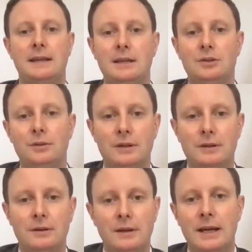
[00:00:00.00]
had
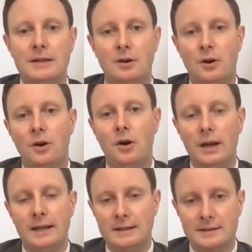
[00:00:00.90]
said to his or
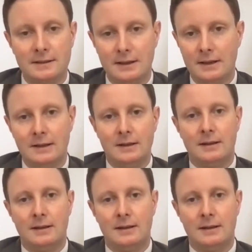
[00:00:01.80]
her colleagues,